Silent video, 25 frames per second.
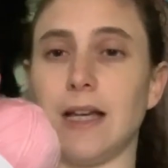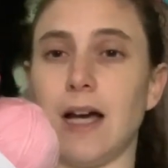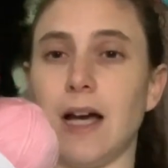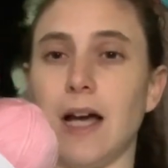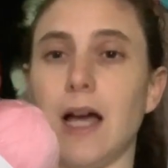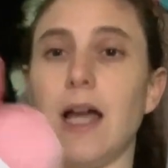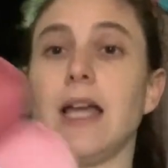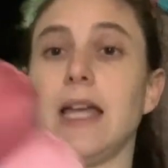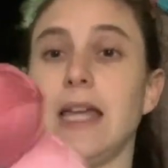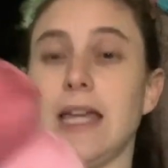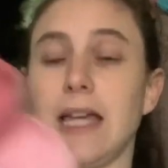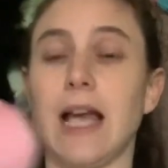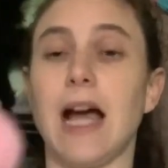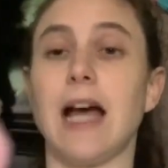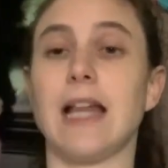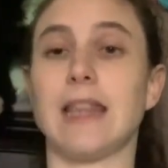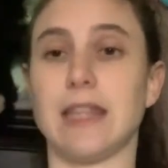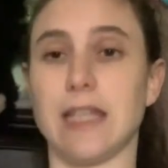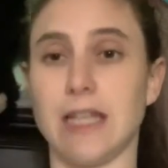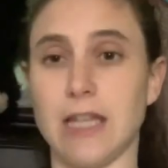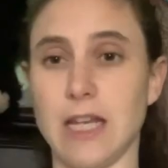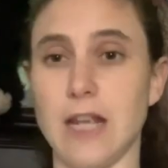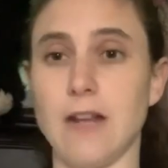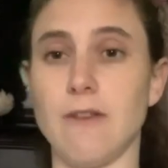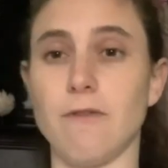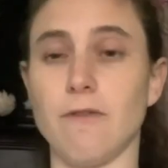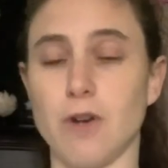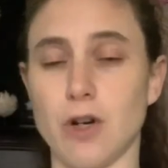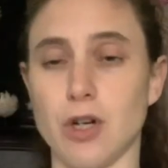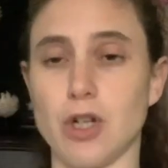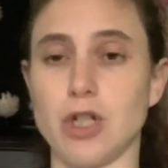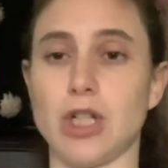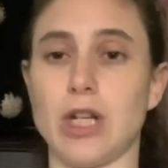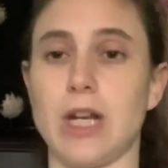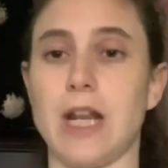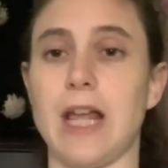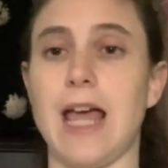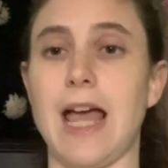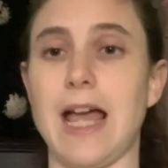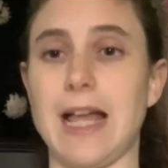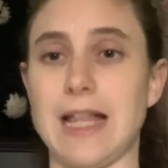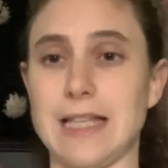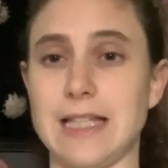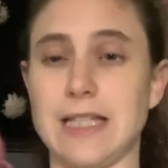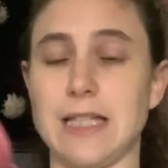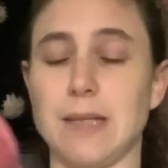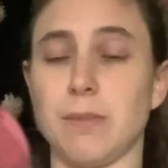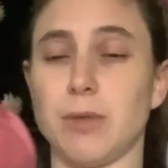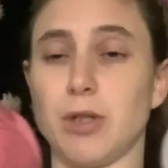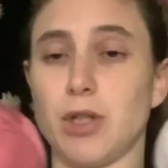he got the knit version. It had
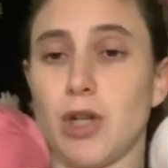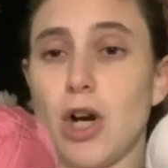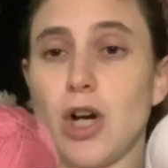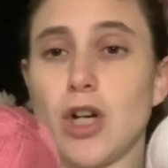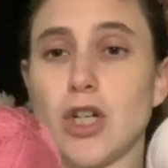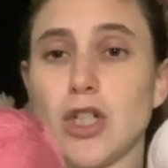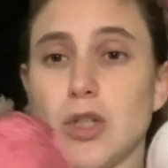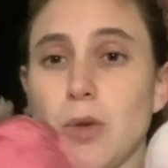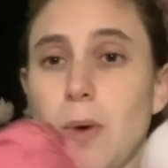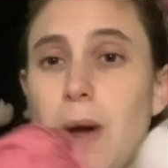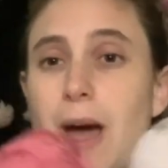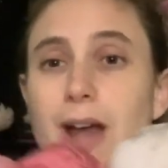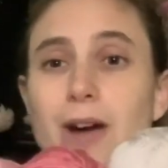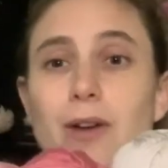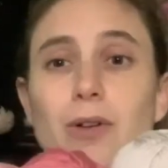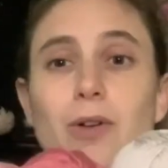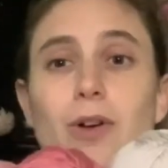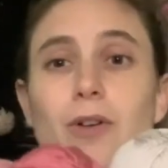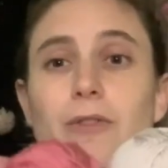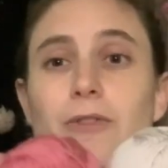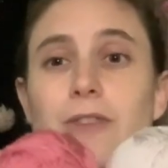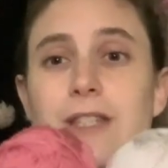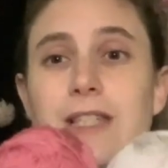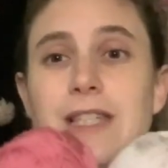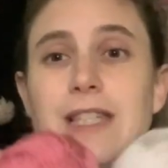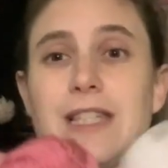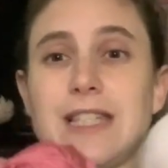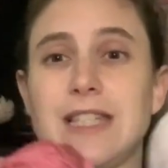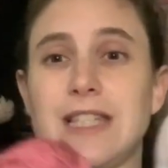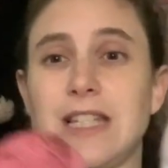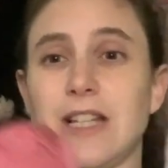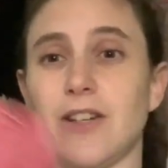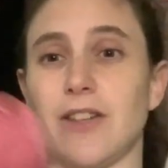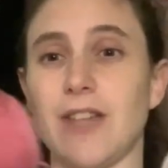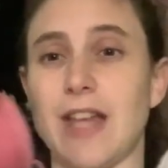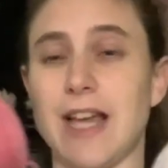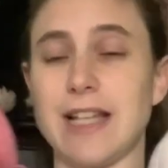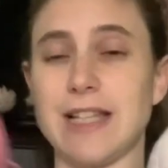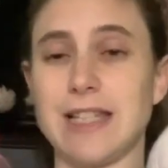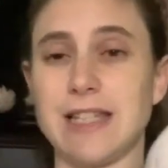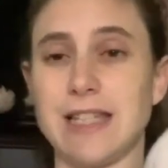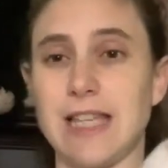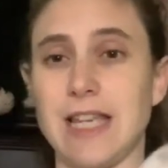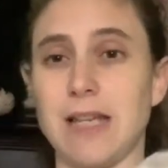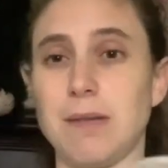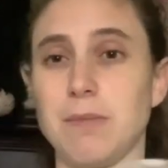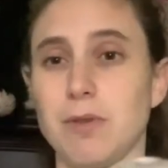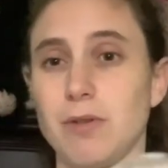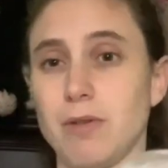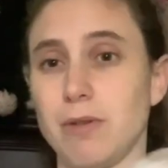a similar yarn, so I don't know if this is still that
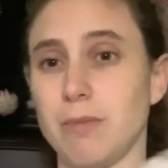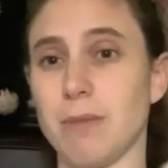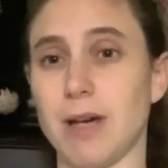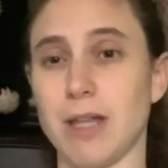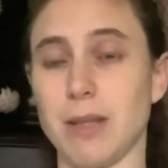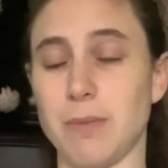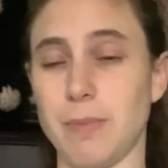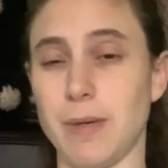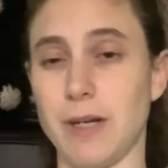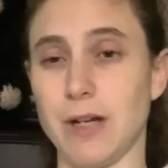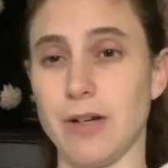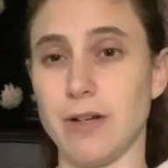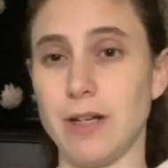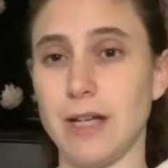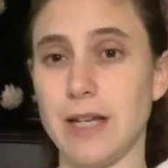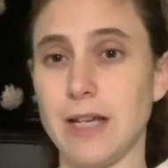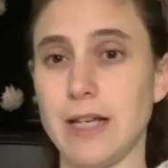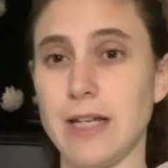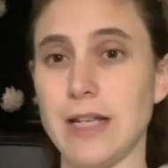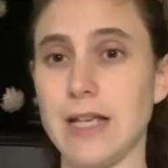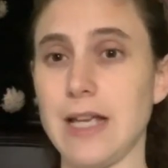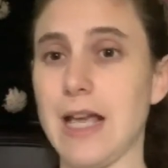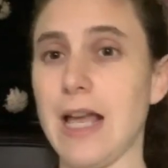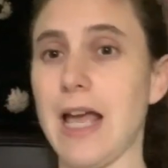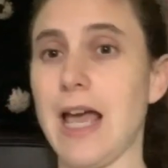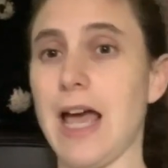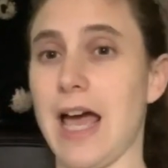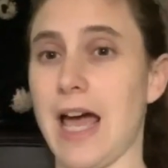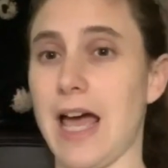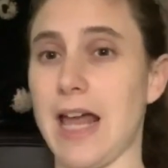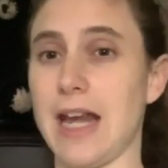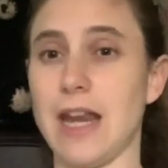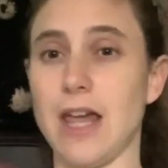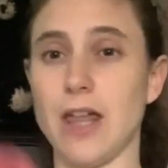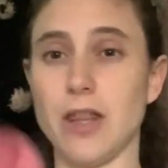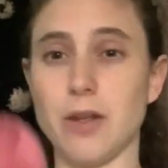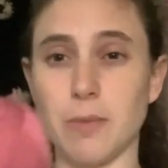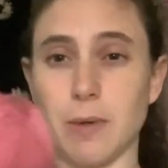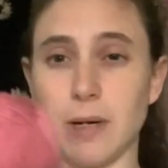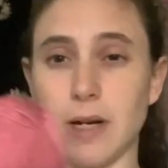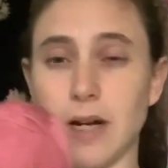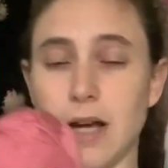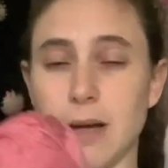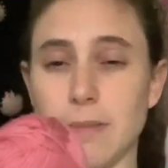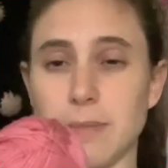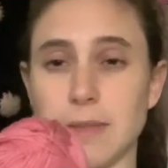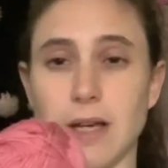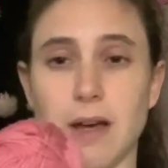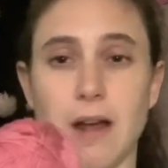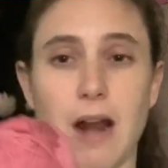same 3-month period. Another one
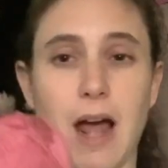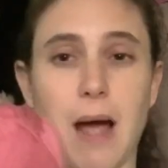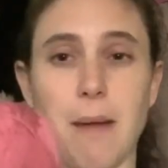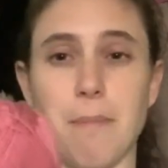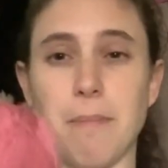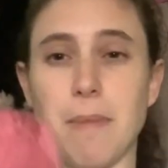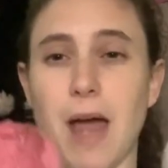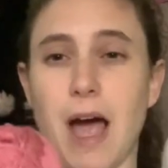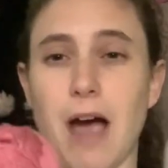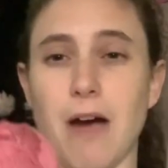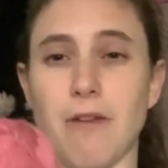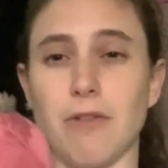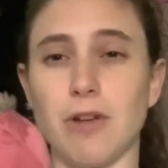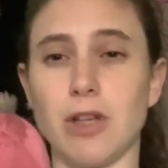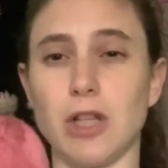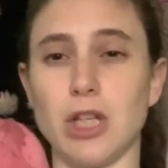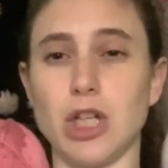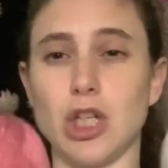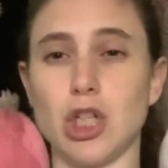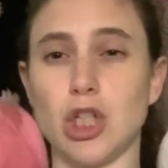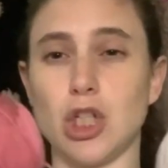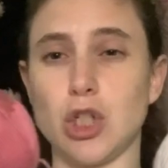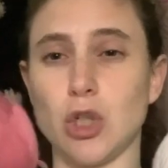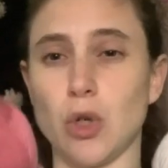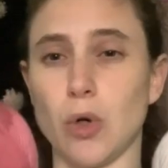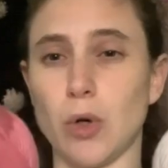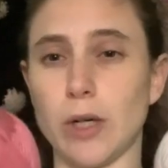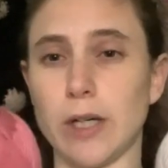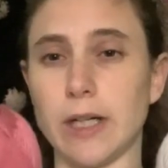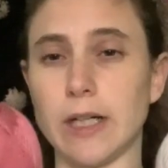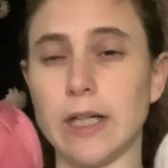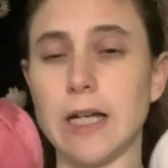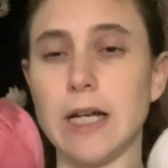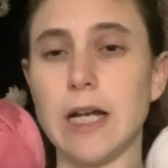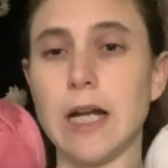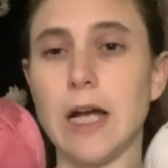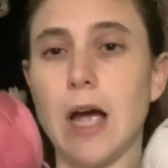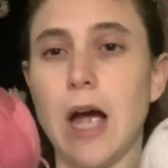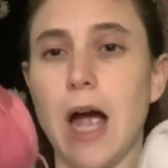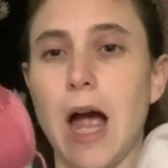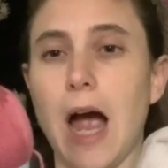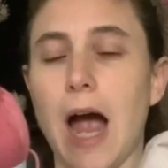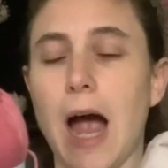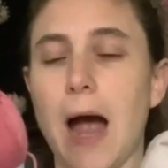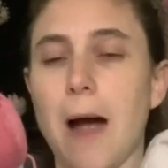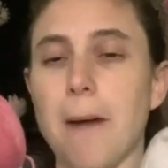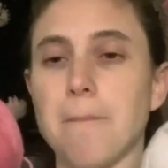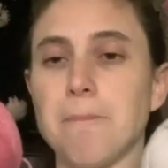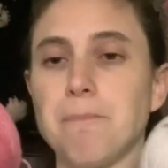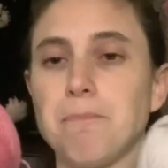comes out. I'm not really sure
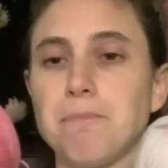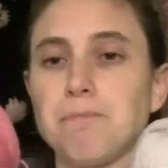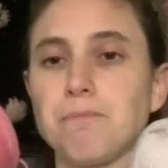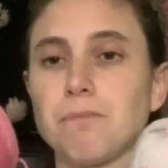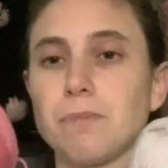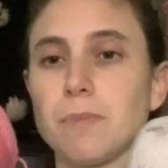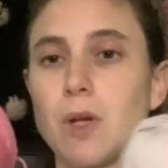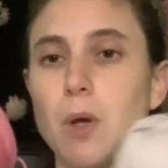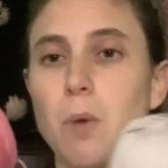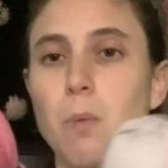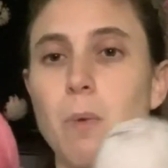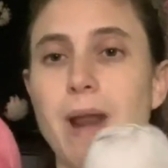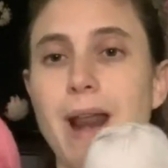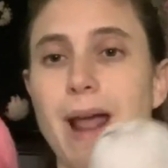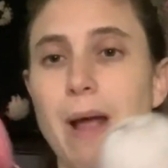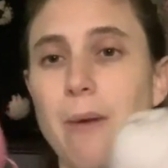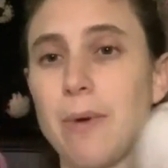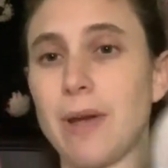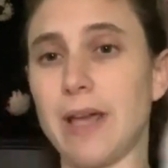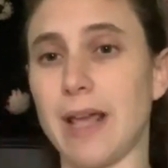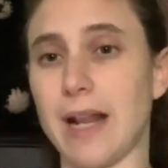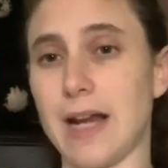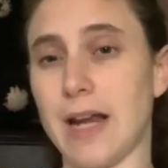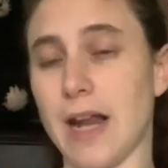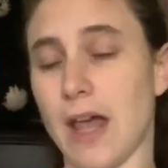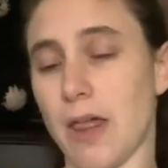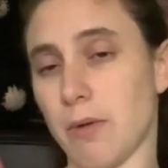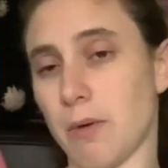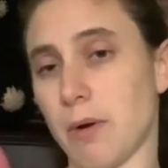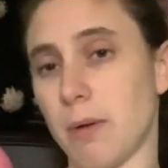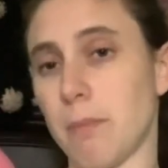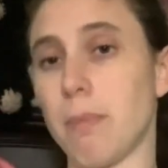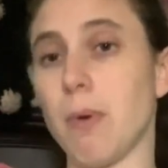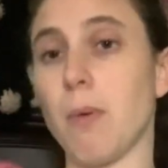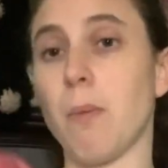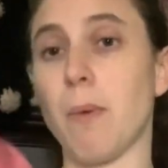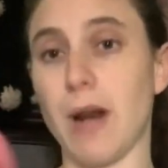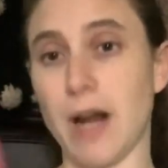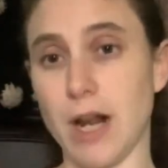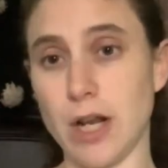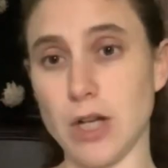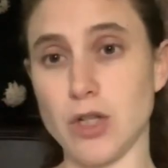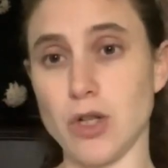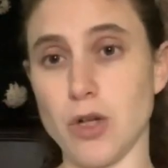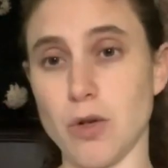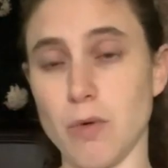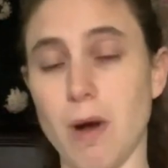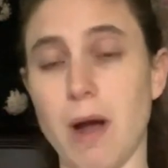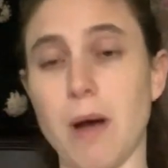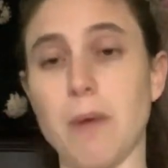when I will get another one, but when I
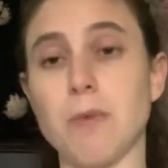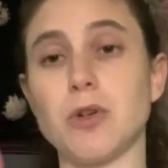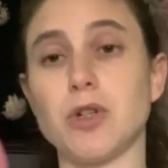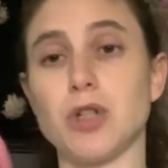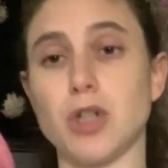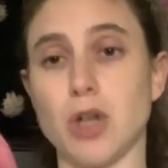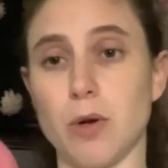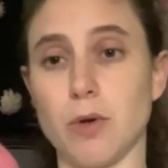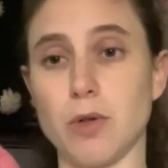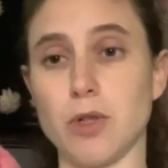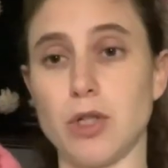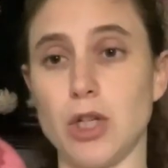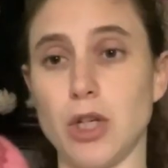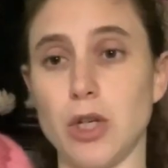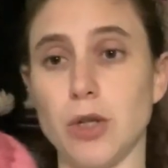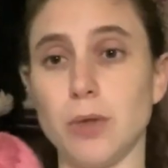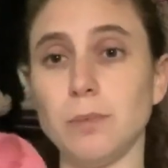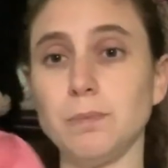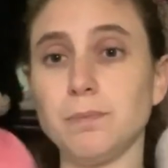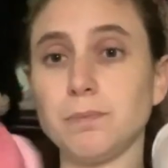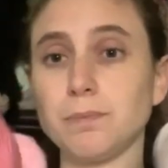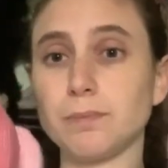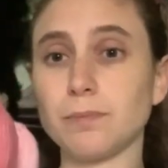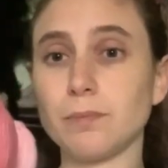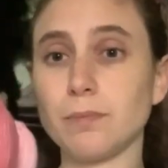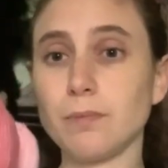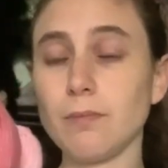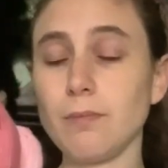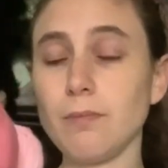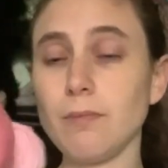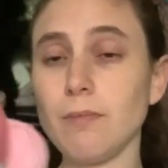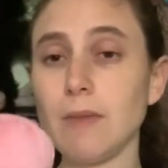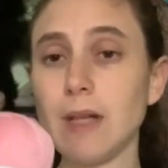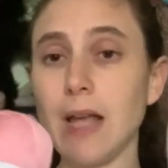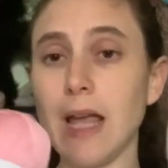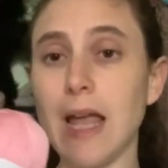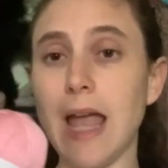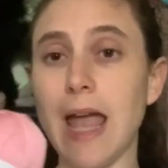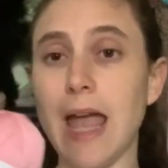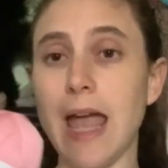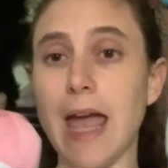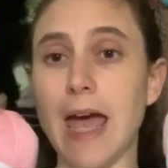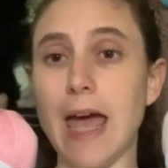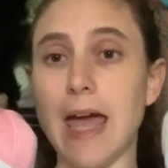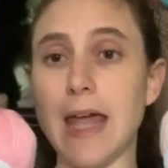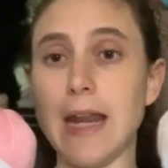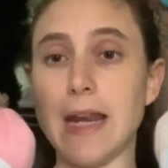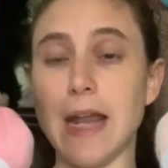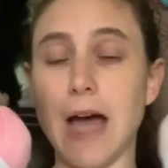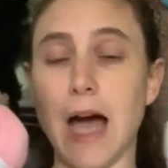do, I will show it to you.
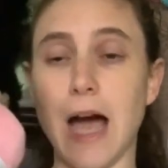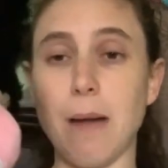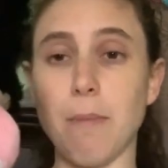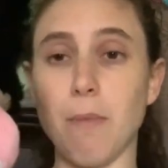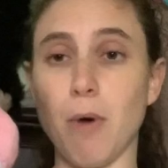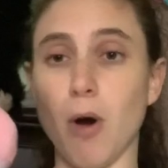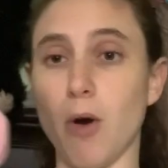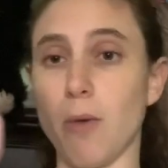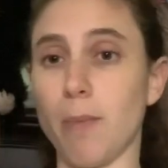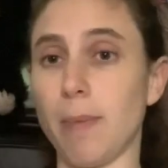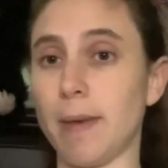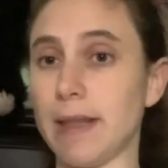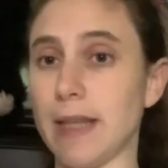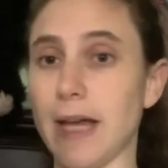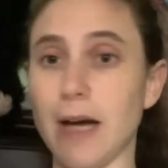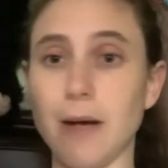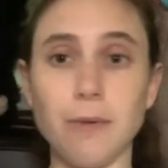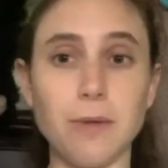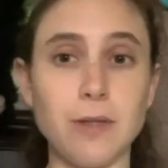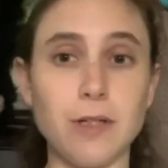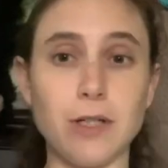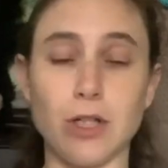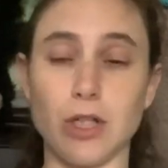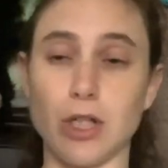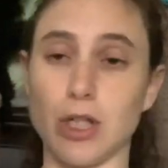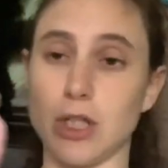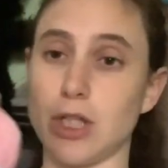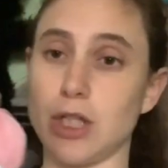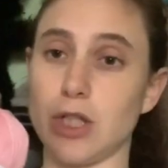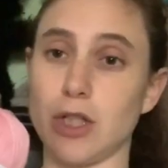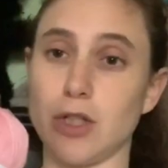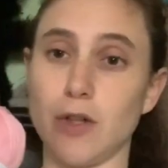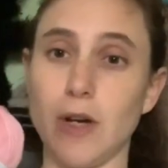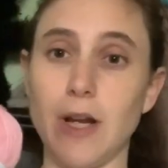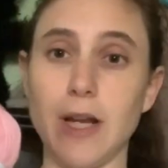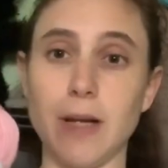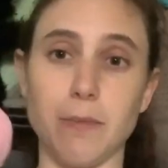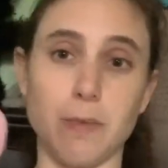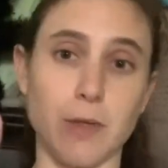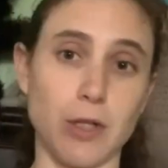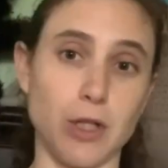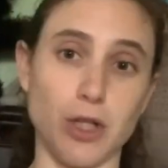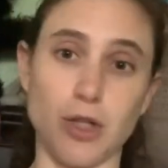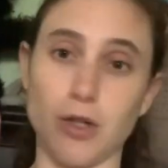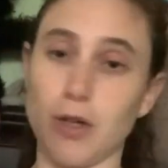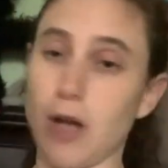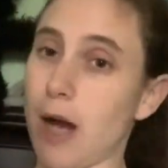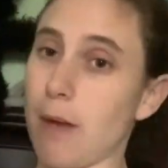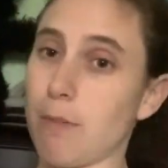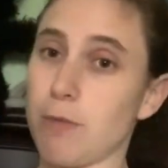And I'm hoping that one's just as great,
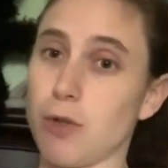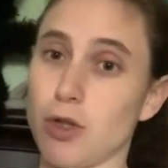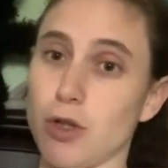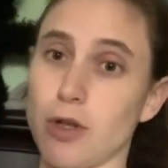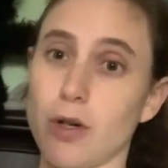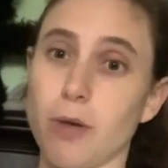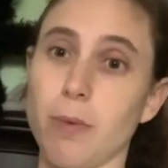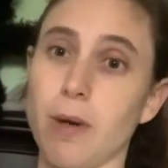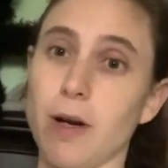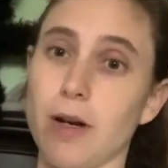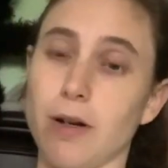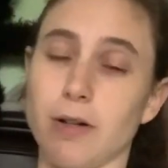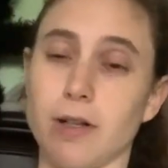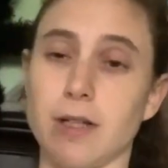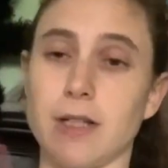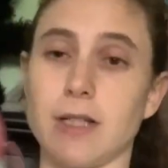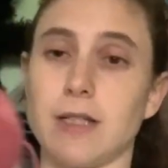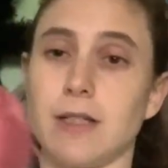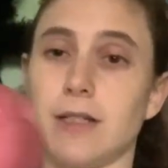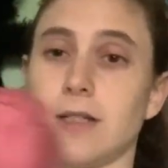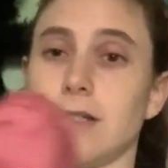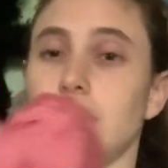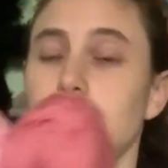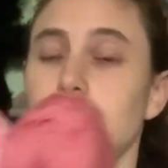which I'm sure it will, because